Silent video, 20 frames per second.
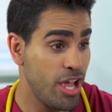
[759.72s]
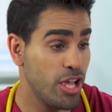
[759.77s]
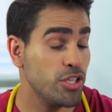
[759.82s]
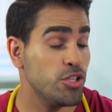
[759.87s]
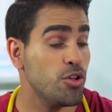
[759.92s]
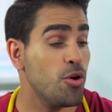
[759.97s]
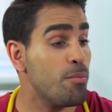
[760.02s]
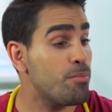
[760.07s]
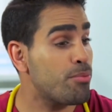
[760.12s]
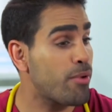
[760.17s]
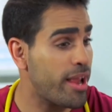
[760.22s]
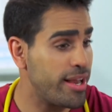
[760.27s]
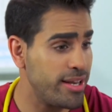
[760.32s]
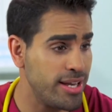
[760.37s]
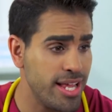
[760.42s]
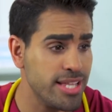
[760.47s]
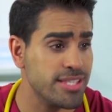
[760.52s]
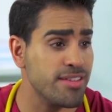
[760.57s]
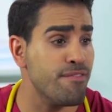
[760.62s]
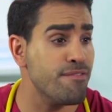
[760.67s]
Your brain
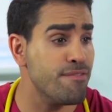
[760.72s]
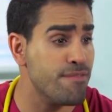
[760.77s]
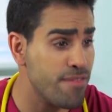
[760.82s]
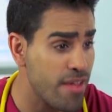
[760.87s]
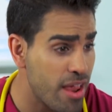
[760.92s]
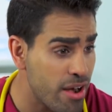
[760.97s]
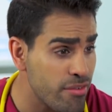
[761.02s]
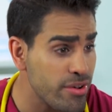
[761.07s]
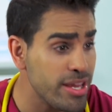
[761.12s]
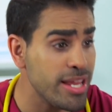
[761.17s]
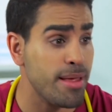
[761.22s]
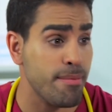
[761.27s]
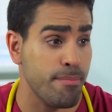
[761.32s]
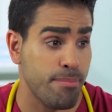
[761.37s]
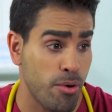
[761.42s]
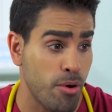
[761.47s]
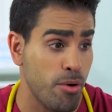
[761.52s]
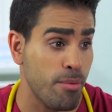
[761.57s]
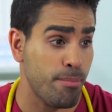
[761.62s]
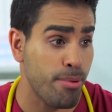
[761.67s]
is a very
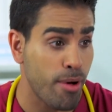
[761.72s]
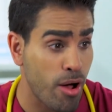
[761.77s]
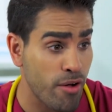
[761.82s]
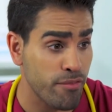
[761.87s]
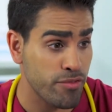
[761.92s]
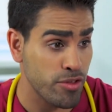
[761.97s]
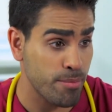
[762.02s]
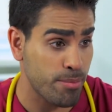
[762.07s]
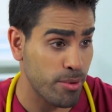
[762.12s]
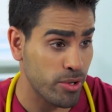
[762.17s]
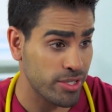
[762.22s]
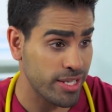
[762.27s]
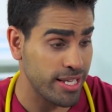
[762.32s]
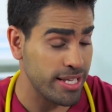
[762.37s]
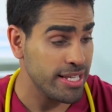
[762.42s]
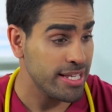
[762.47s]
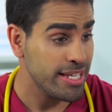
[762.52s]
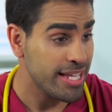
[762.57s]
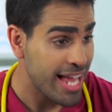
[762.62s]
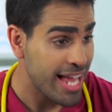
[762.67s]
important part of your body.